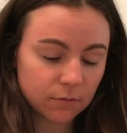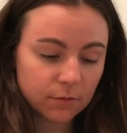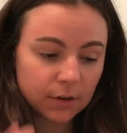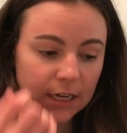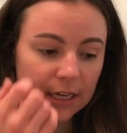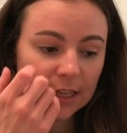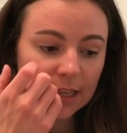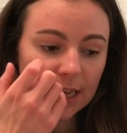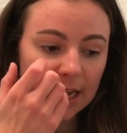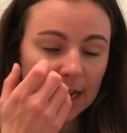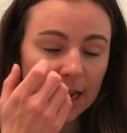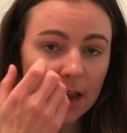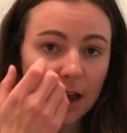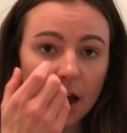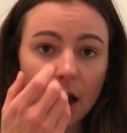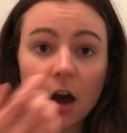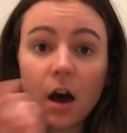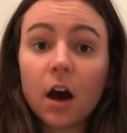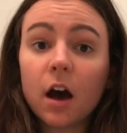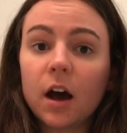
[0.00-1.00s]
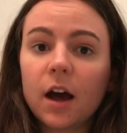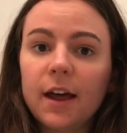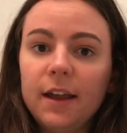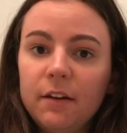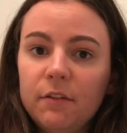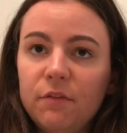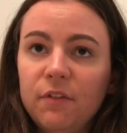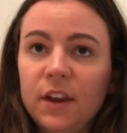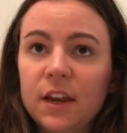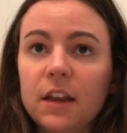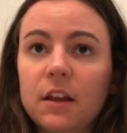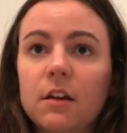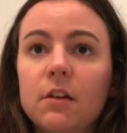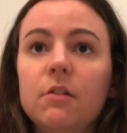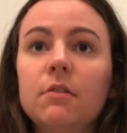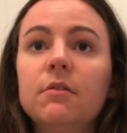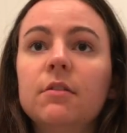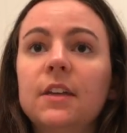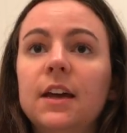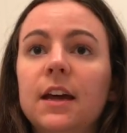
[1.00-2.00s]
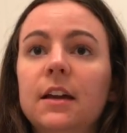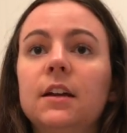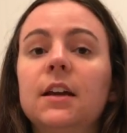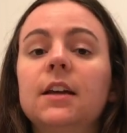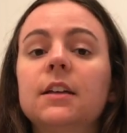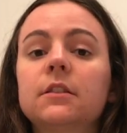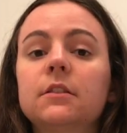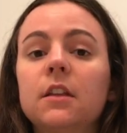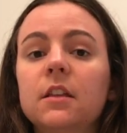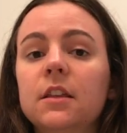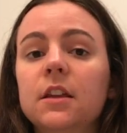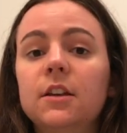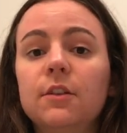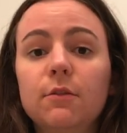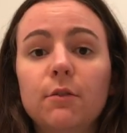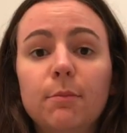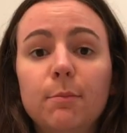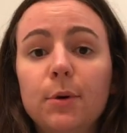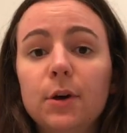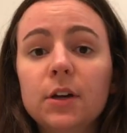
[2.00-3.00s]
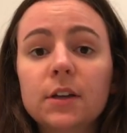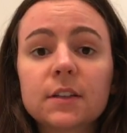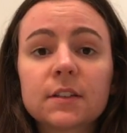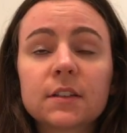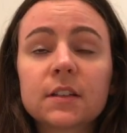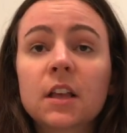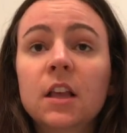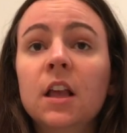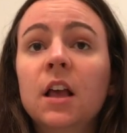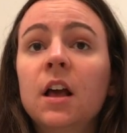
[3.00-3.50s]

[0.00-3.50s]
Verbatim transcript: really odd video that has nothing to do with books,